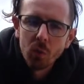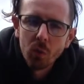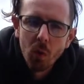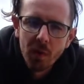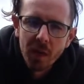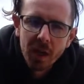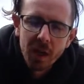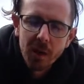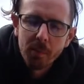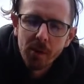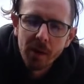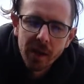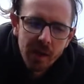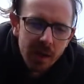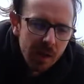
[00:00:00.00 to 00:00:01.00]
what they're going to
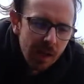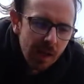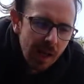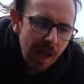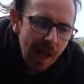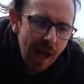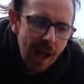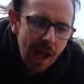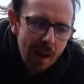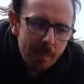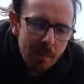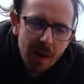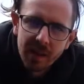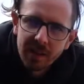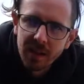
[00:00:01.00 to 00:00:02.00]
bring,
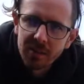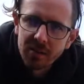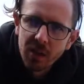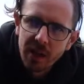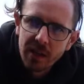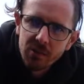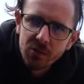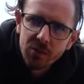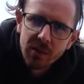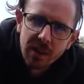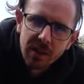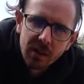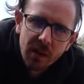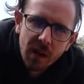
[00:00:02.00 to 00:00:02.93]
but it does look interesting.